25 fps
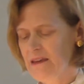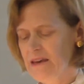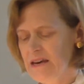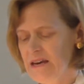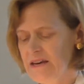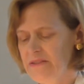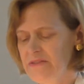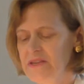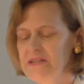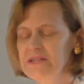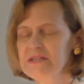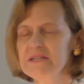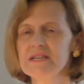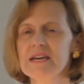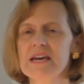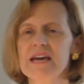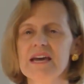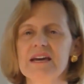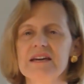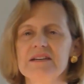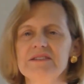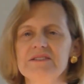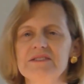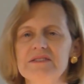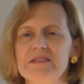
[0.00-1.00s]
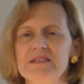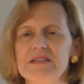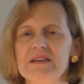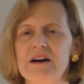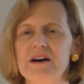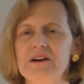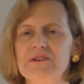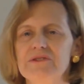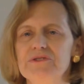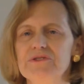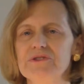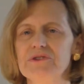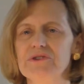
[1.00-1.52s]
In this case, the
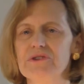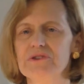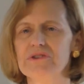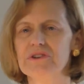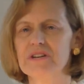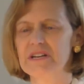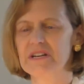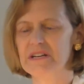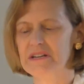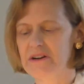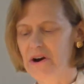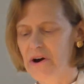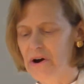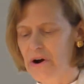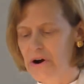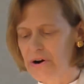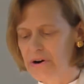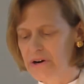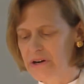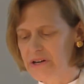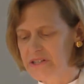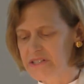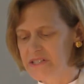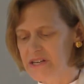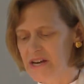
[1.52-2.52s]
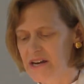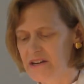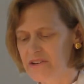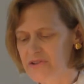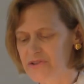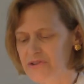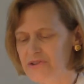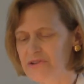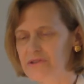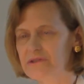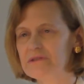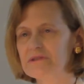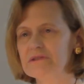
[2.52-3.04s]
undergirding
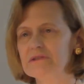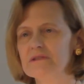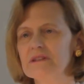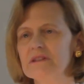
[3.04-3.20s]
architecture